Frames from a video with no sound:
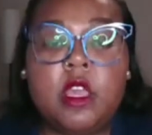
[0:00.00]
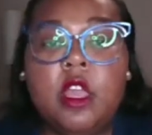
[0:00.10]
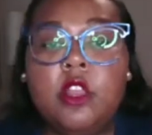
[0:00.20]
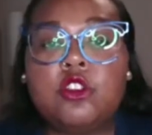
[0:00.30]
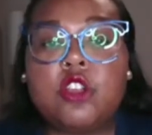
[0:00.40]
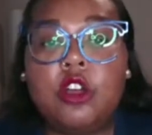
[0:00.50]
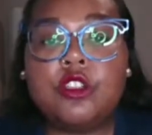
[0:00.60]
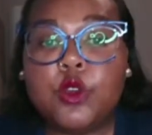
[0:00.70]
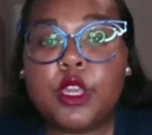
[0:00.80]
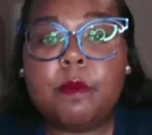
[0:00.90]
There's
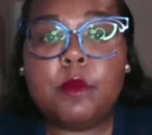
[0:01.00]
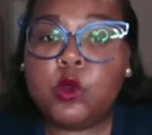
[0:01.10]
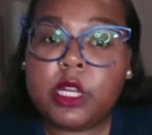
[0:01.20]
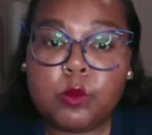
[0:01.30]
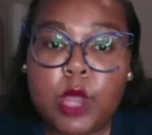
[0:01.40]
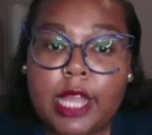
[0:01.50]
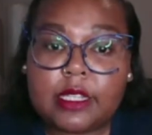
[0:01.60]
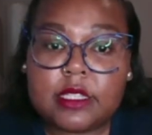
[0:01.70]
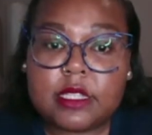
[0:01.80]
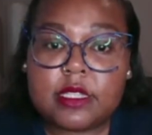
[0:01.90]
also community
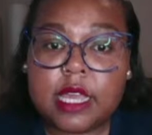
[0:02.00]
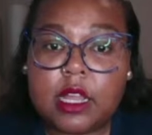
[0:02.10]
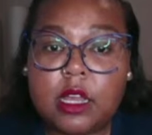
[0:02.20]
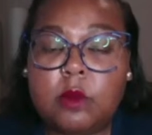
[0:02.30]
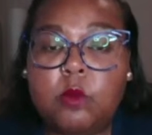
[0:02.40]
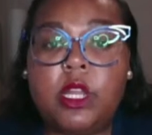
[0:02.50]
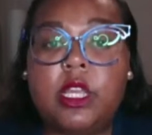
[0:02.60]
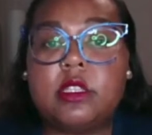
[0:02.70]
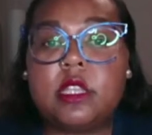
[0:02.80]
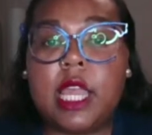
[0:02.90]
practices that come when
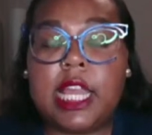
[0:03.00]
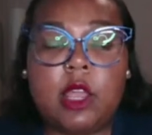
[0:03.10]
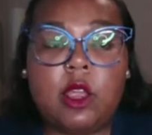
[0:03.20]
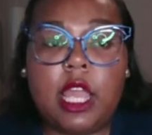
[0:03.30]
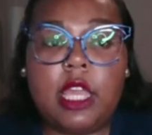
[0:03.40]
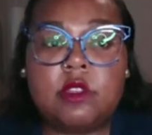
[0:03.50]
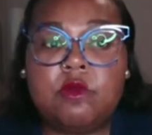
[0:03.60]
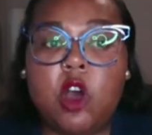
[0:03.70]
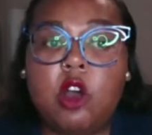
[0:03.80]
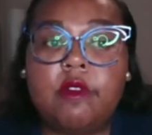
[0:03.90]
it is
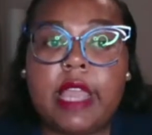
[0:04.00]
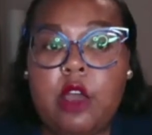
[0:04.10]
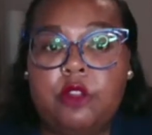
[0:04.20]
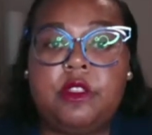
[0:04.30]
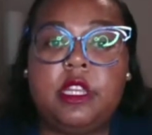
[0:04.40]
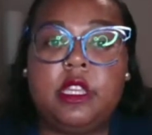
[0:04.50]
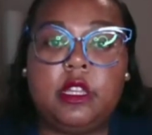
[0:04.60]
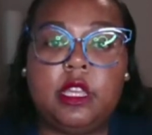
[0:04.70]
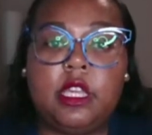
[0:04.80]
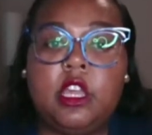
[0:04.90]
involving health and
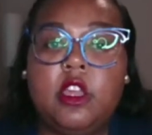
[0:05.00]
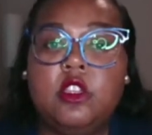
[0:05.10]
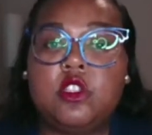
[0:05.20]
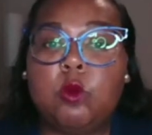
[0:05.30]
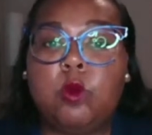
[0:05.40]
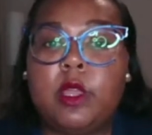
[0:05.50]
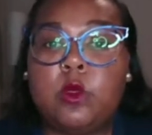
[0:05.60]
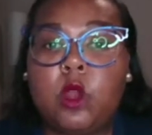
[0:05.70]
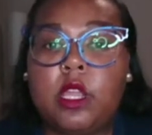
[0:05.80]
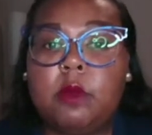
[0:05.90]
healing. So breath
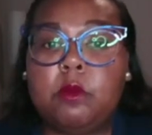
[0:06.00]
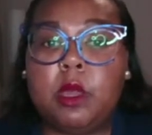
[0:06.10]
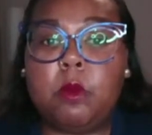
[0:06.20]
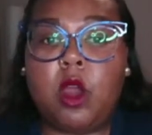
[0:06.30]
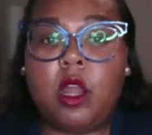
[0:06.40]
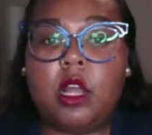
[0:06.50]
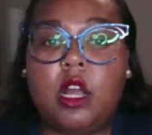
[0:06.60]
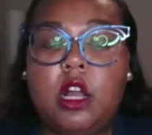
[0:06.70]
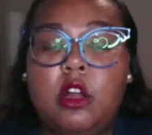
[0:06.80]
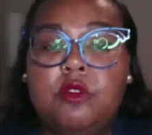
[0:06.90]
work can be a part
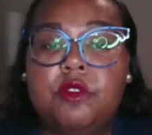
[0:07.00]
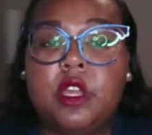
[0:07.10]
of